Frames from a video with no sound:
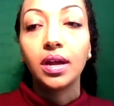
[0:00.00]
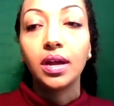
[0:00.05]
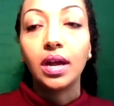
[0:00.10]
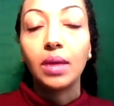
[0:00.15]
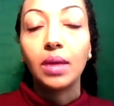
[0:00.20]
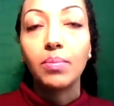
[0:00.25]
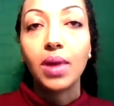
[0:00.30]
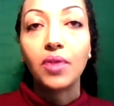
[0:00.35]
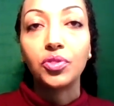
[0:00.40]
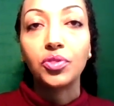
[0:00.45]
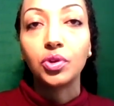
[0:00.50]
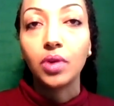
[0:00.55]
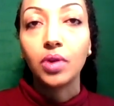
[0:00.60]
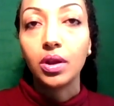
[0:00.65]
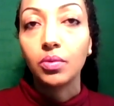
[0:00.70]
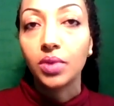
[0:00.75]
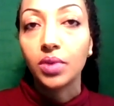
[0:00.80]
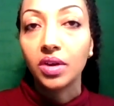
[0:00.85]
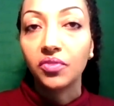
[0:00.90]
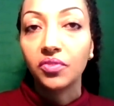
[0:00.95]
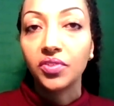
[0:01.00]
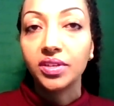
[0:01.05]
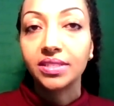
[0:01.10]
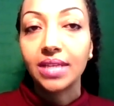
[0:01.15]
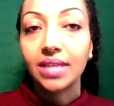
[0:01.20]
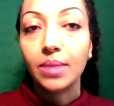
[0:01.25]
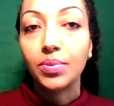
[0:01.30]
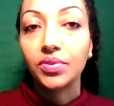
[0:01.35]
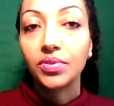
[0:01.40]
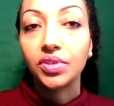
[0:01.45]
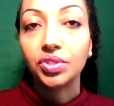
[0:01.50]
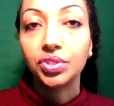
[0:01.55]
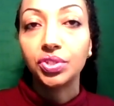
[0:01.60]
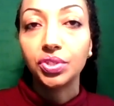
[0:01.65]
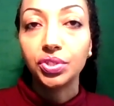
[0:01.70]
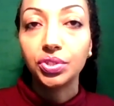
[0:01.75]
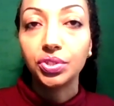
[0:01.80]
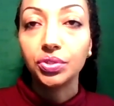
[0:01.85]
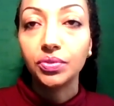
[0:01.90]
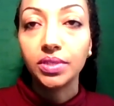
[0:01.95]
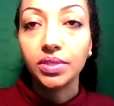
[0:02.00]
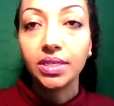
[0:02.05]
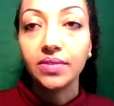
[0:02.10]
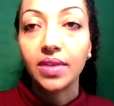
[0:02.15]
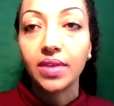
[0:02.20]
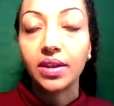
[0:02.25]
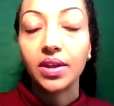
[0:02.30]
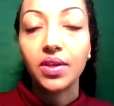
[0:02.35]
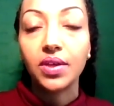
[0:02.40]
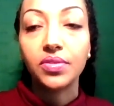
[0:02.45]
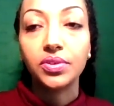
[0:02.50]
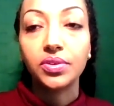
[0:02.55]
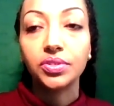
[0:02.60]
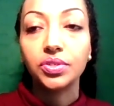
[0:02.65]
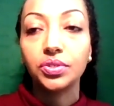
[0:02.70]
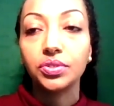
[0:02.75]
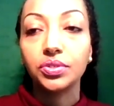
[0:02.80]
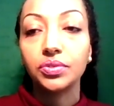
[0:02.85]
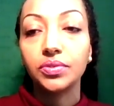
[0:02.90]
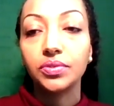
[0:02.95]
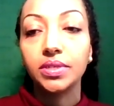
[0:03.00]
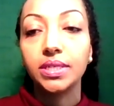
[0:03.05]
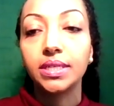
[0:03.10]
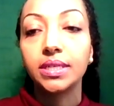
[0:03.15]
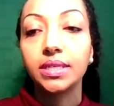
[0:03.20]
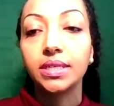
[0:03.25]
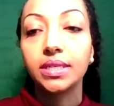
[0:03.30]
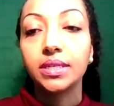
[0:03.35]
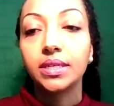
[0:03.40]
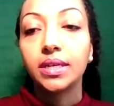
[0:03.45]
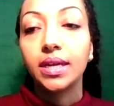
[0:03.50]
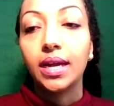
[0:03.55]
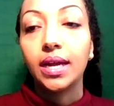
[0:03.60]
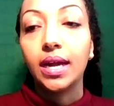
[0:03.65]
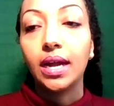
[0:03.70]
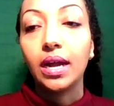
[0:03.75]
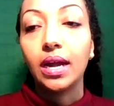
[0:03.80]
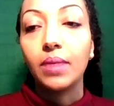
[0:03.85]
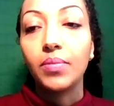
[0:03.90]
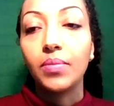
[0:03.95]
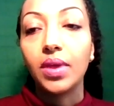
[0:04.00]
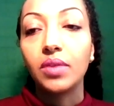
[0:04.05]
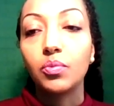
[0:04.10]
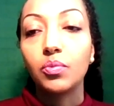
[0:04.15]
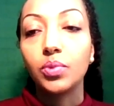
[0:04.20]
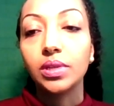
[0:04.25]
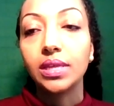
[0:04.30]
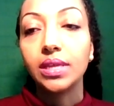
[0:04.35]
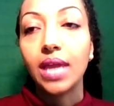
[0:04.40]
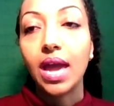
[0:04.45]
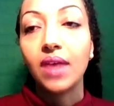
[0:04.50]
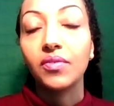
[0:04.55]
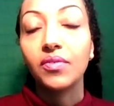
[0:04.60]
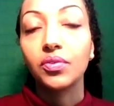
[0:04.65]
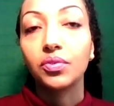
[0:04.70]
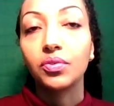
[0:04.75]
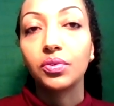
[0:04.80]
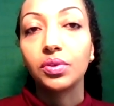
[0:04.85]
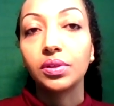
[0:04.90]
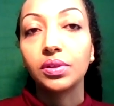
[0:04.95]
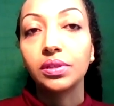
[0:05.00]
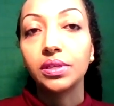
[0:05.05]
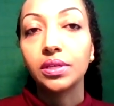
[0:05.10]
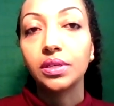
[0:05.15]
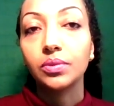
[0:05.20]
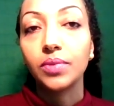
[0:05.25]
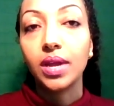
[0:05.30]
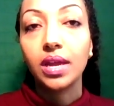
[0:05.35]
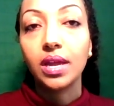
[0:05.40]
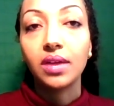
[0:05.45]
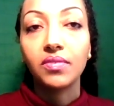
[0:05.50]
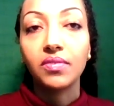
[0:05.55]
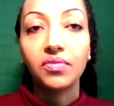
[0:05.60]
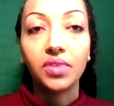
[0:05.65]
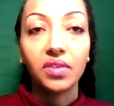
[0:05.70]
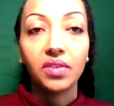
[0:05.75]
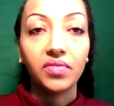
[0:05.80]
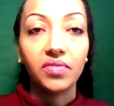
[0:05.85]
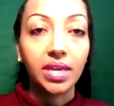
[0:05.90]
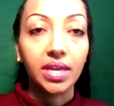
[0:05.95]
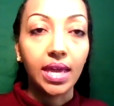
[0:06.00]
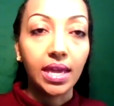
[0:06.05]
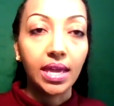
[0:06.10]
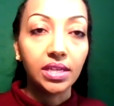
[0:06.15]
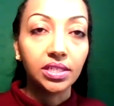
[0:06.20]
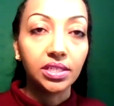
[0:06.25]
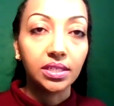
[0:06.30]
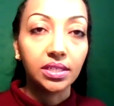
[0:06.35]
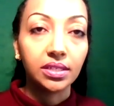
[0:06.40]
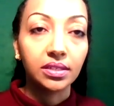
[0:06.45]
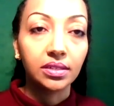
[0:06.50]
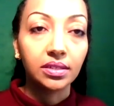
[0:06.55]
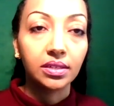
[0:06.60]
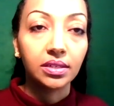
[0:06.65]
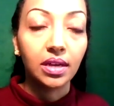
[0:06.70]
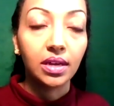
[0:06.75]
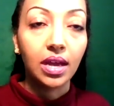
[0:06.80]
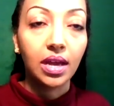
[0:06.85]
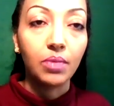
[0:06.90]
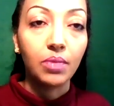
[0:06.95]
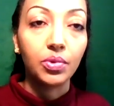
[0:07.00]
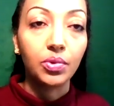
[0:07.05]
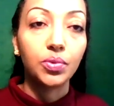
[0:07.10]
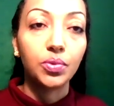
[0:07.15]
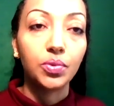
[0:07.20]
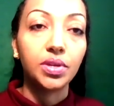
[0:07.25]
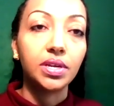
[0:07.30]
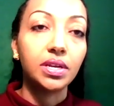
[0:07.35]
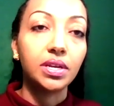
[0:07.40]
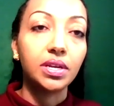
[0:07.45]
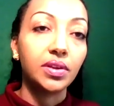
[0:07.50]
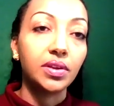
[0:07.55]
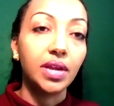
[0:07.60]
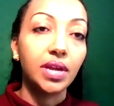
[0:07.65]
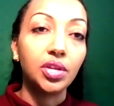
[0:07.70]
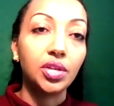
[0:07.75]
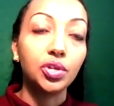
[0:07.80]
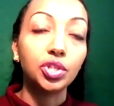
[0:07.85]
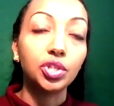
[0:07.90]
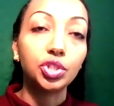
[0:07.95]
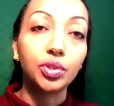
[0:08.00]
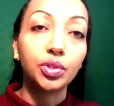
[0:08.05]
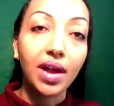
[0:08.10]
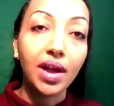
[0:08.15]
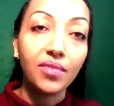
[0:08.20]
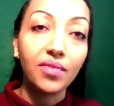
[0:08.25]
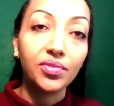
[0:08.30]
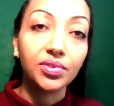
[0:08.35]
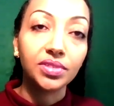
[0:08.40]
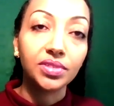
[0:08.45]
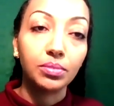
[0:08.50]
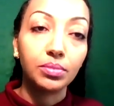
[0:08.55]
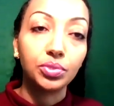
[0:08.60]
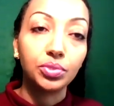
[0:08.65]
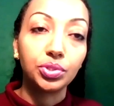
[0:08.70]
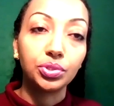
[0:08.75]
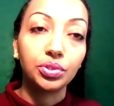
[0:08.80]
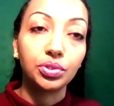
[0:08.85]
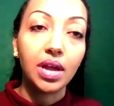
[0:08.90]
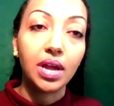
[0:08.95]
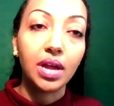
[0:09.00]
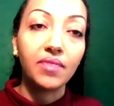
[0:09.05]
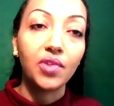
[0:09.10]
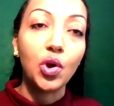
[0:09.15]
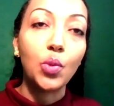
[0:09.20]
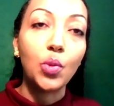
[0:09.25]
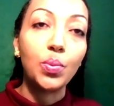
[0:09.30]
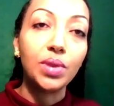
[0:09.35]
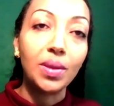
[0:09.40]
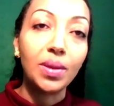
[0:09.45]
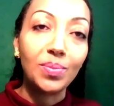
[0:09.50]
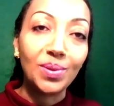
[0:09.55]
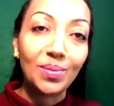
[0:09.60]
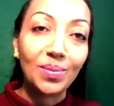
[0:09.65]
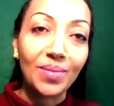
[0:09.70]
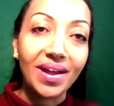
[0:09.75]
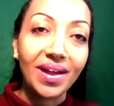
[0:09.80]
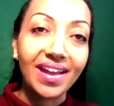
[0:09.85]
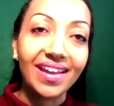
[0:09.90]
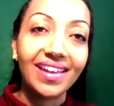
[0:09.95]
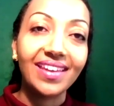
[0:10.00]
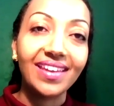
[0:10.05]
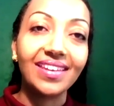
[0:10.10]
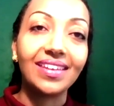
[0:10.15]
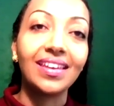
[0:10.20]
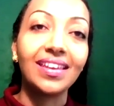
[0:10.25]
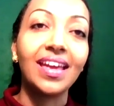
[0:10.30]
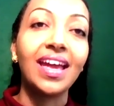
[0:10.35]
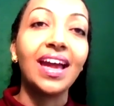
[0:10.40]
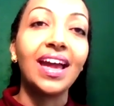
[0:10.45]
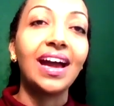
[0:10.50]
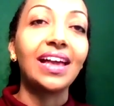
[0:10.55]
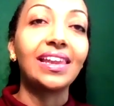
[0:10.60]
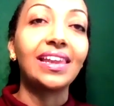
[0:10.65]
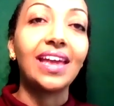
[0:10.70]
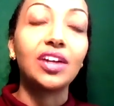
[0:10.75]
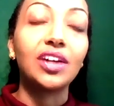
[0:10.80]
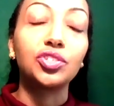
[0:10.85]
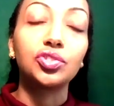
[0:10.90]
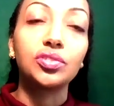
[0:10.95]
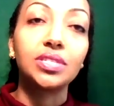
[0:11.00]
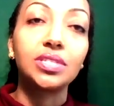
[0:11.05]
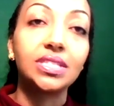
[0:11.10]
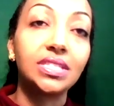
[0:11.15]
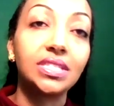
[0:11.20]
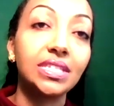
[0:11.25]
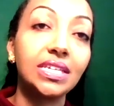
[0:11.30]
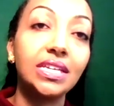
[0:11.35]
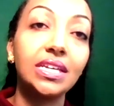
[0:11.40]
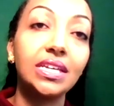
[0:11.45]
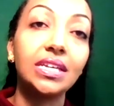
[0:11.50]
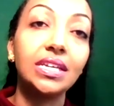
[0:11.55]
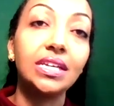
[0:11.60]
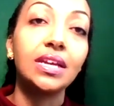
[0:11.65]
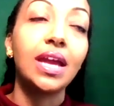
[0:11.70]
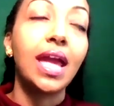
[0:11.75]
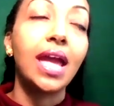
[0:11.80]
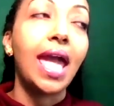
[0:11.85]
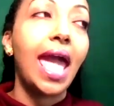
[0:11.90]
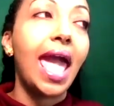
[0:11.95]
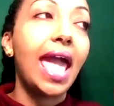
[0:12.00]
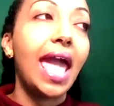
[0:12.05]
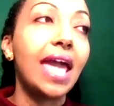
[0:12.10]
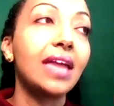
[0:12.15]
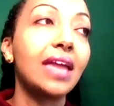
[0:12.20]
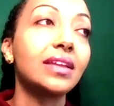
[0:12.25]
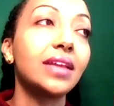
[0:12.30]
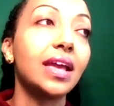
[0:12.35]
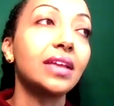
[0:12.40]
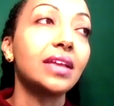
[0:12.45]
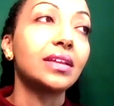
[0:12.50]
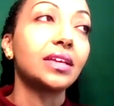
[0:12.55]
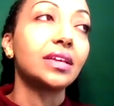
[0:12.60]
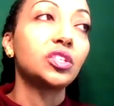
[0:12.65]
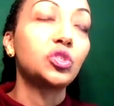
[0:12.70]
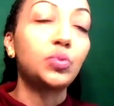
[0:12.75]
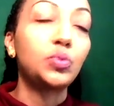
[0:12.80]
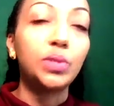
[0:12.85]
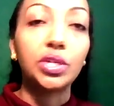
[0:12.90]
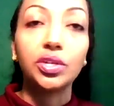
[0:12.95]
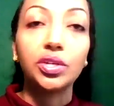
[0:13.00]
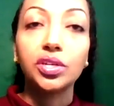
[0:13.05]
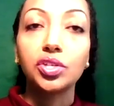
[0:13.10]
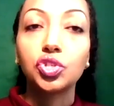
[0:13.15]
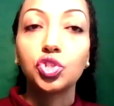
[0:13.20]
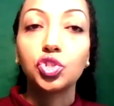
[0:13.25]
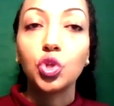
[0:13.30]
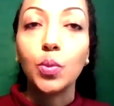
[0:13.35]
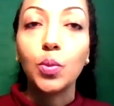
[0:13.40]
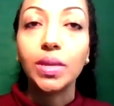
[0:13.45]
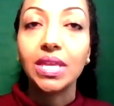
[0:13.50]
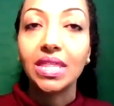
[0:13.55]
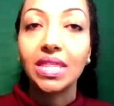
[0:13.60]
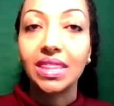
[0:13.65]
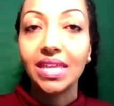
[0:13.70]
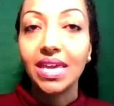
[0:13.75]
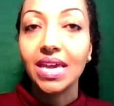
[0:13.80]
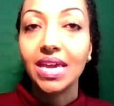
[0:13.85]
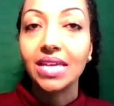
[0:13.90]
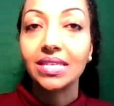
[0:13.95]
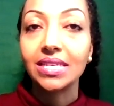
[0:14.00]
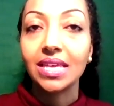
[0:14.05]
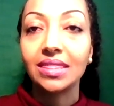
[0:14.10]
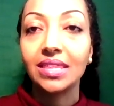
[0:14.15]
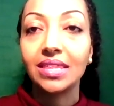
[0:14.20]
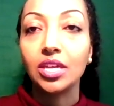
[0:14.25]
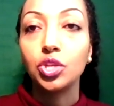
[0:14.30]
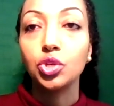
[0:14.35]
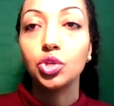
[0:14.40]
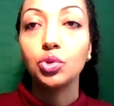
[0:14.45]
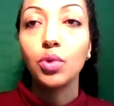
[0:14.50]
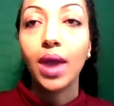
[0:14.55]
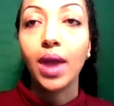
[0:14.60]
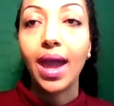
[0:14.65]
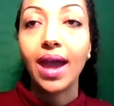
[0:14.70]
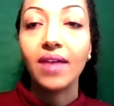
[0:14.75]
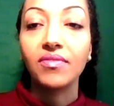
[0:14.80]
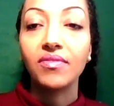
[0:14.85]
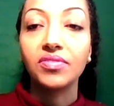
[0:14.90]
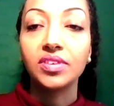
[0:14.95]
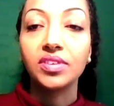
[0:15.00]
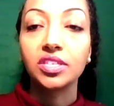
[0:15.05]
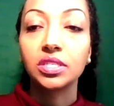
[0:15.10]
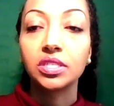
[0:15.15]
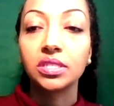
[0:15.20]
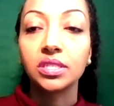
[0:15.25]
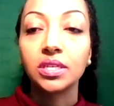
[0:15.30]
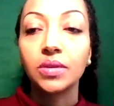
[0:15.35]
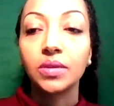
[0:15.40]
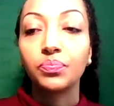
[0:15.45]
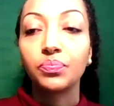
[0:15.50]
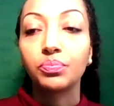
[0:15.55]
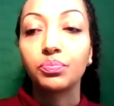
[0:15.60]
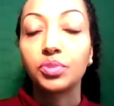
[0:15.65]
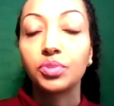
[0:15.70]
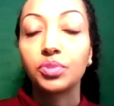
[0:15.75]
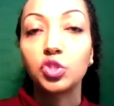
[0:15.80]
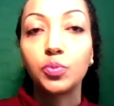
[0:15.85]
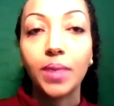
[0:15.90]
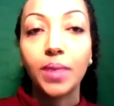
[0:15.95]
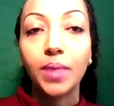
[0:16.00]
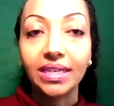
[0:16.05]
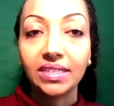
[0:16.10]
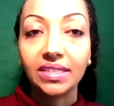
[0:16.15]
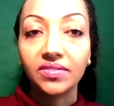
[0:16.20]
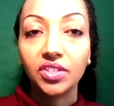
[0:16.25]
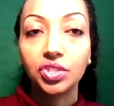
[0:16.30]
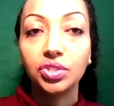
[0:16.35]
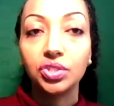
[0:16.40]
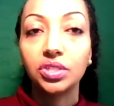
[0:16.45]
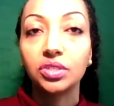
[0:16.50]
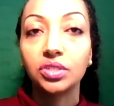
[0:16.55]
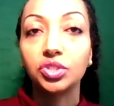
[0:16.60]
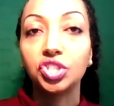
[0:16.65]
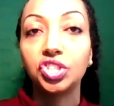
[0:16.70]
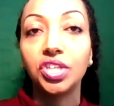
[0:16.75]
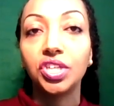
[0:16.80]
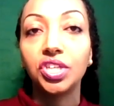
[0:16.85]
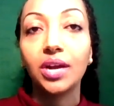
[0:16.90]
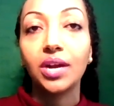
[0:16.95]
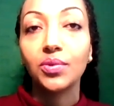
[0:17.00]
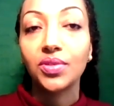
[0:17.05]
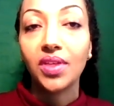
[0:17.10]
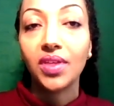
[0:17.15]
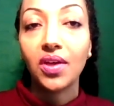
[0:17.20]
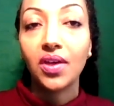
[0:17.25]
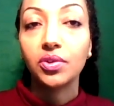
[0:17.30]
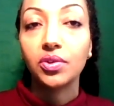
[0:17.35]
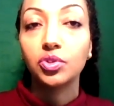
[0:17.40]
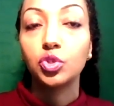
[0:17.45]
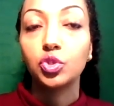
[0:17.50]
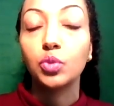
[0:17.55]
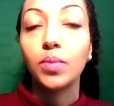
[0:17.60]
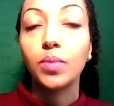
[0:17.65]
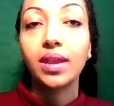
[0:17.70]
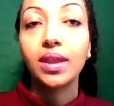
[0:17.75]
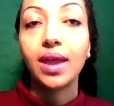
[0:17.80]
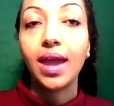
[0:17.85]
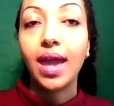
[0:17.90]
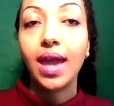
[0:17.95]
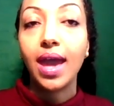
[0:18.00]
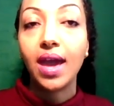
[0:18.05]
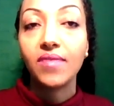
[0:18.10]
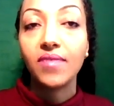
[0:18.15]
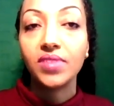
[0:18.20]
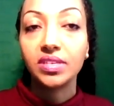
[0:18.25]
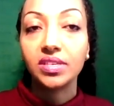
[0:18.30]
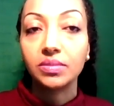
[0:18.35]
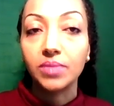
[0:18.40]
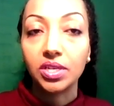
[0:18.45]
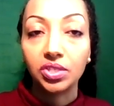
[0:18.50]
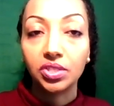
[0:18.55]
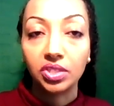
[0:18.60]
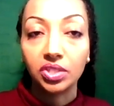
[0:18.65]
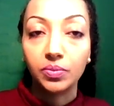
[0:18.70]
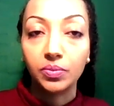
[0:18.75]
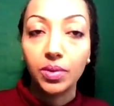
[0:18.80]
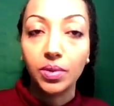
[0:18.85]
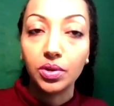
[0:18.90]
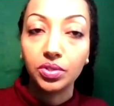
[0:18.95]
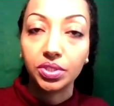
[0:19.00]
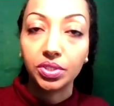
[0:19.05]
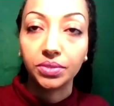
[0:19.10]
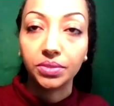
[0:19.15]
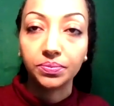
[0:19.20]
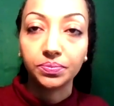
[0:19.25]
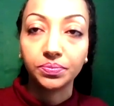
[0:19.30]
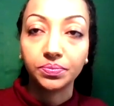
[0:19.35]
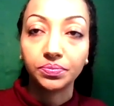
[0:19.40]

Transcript: about the great work, for example, that you're doing, that others are doing, and really have a clear way of engaging with one another. And your travels, I'm sure, have opened up your mind and allowed you to see and experience so many things that then you have this perspective that you can share with others who may not have as much exposure.